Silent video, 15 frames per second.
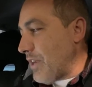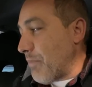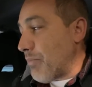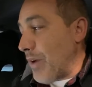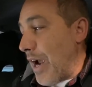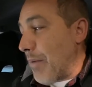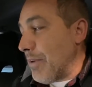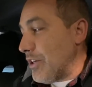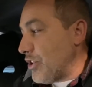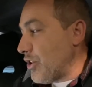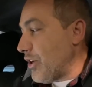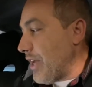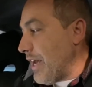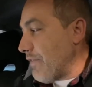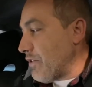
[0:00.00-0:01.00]
I probably
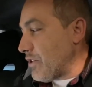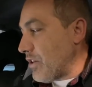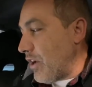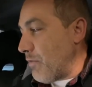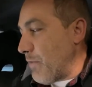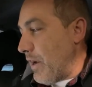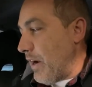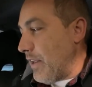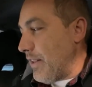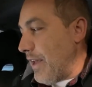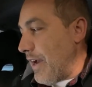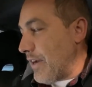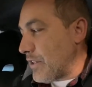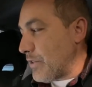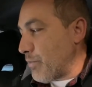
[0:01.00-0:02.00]
should have just unmarried the
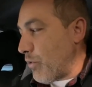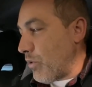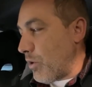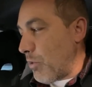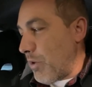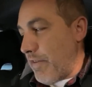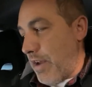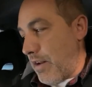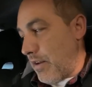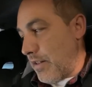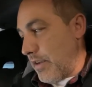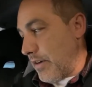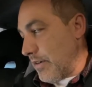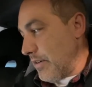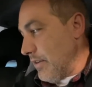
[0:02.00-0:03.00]
access board or whatever I had on
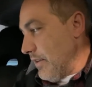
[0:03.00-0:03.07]
there,